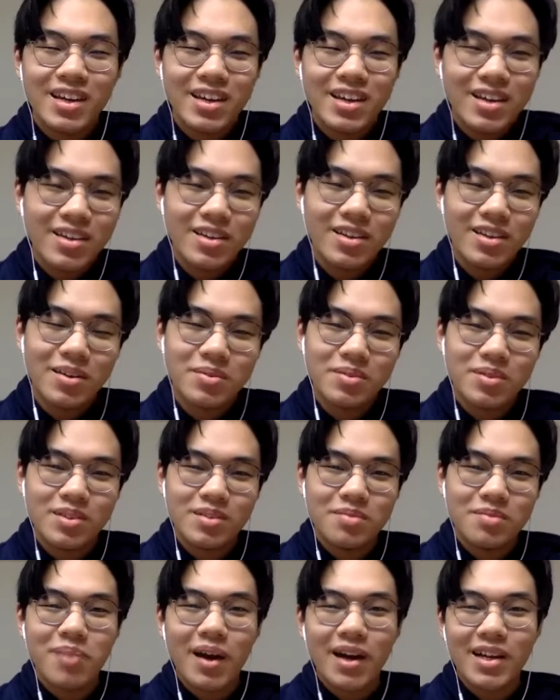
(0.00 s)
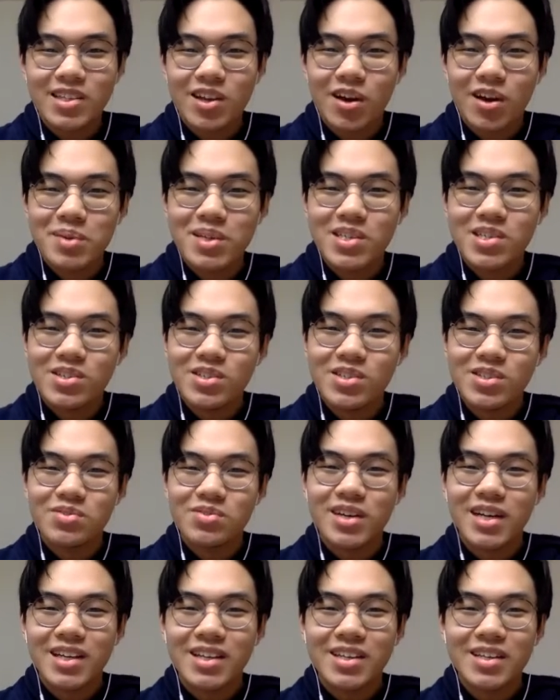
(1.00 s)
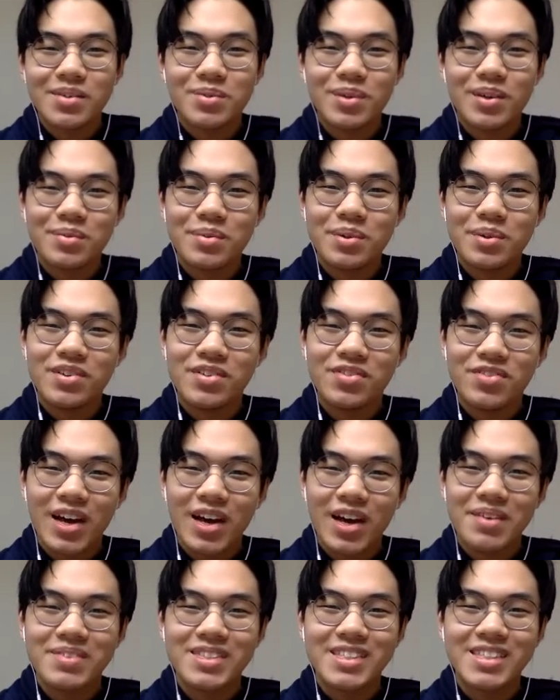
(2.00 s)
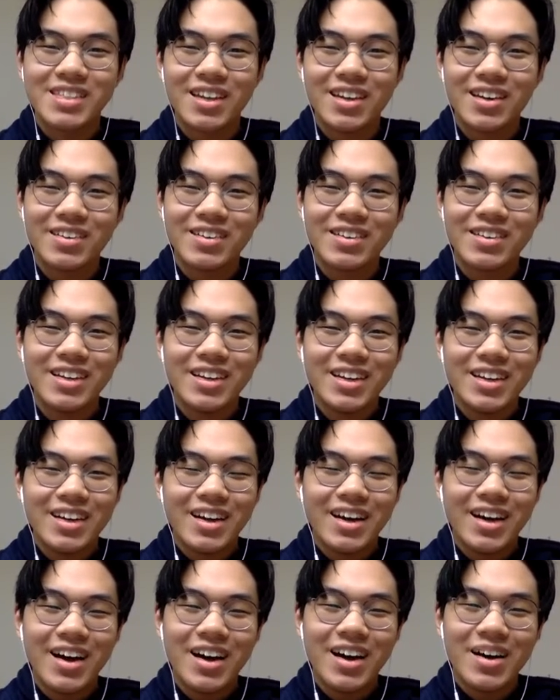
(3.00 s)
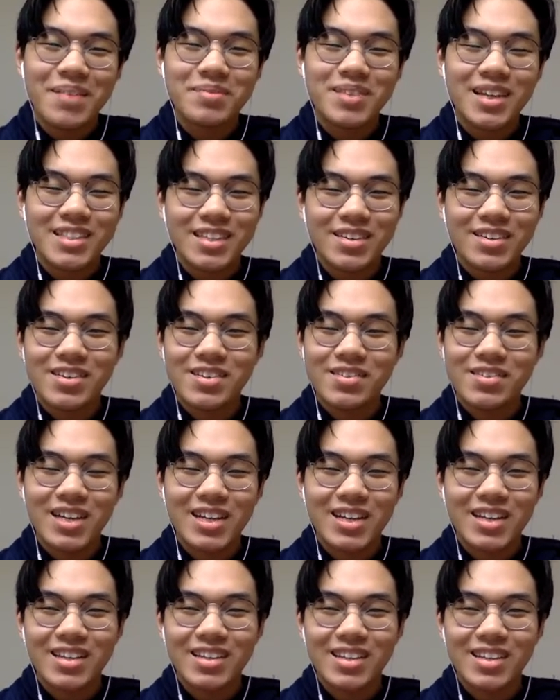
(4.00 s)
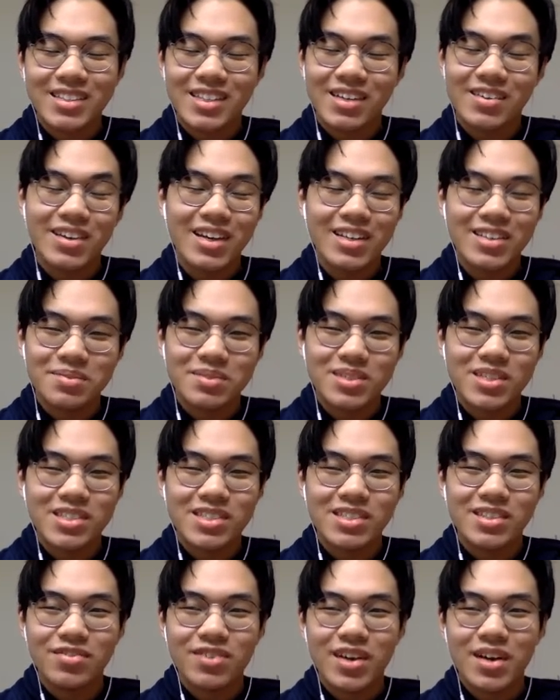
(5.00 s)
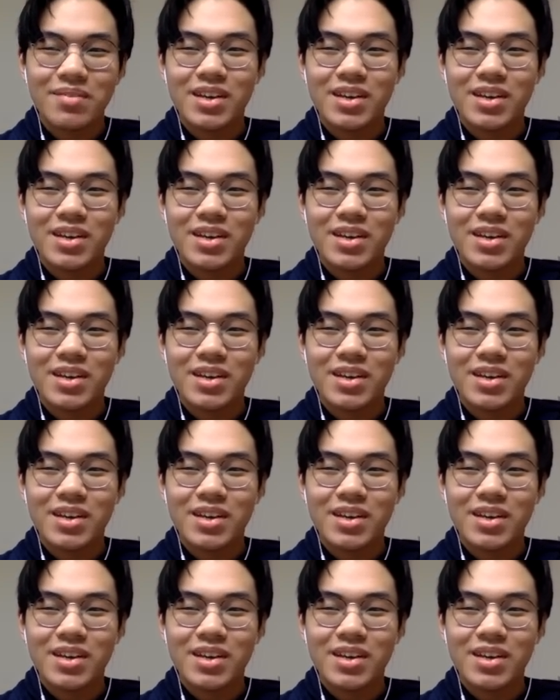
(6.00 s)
Beggars can't be choosers, really, with your firms. So that's how you end up choosing your firm,